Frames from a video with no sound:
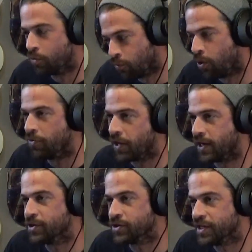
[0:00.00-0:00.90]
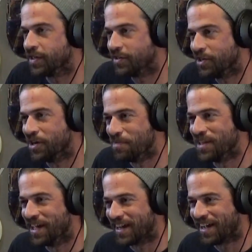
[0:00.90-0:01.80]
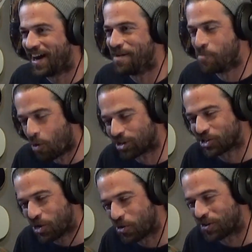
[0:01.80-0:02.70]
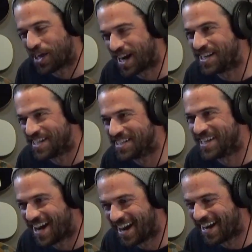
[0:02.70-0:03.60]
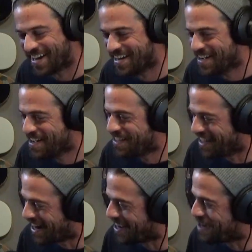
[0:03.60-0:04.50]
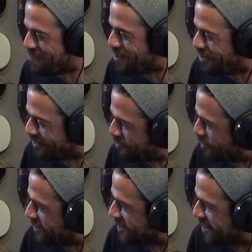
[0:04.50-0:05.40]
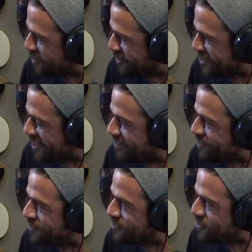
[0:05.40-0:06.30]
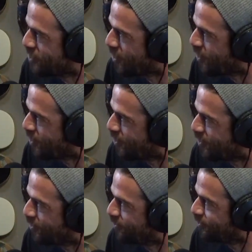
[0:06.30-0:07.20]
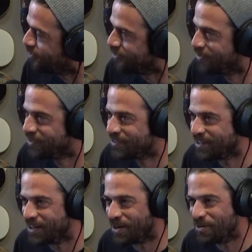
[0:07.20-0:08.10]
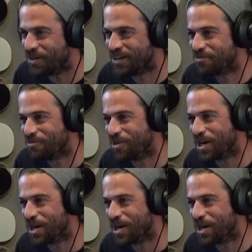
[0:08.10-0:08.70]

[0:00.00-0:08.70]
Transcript: on the run that I just did. You know what I mean? Like I'm more stoked that I didn't die than I am on the tricks that I just did. So, you know,